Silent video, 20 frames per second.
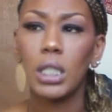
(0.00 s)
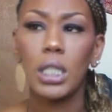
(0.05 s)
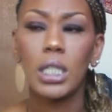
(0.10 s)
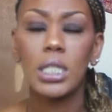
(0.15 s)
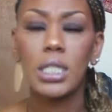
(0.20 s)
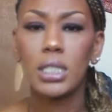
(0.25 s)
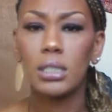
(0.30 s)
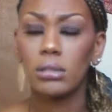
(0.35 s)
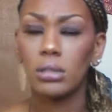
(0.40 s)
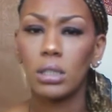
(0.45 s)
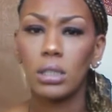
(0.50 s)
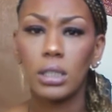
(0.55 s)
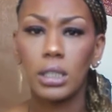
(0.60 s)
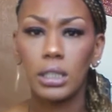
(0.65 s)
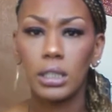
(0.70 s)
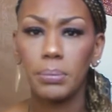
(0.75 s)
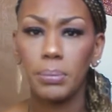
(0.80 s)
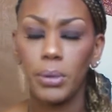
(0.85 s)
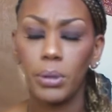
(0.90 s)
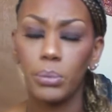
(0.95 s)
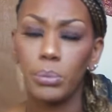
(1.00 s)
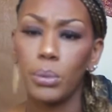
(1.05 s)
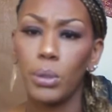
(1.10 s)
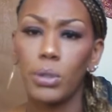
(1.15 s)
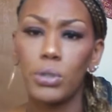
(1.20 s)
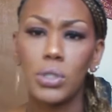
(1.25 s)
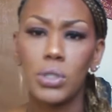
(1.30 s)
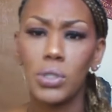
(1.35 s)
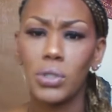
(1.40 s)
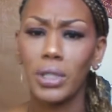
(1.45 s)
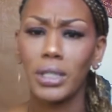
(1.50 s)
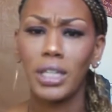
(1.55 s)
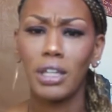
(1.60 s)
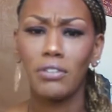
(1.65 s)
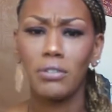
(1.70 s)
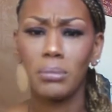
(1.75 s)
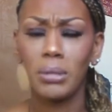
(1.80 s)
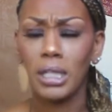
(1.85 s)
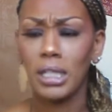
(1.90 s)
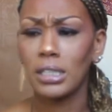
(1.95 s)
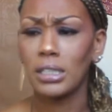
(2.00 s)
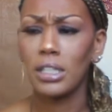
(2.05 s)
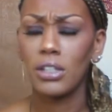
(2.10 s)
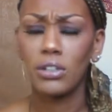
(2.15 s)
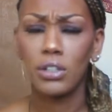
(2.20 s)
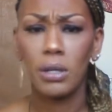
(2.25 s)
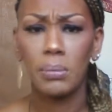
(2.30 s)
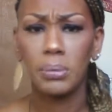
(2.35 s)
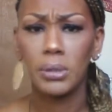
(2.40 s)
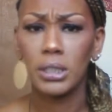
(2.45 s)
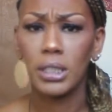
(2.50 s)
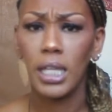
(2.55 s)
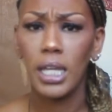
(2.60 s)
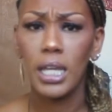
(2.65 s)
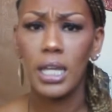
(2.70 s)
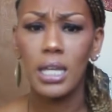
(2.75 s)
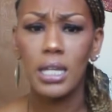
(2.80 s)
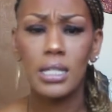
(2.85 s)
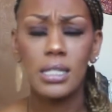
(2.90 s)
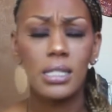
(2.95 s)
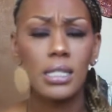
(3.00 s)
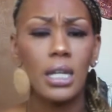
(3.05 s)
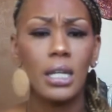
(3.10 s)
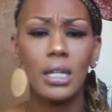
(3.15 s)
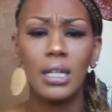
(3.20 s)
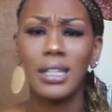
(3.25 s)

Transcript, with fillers: he still didn't look at the proposal, so I gave him like another couple of days.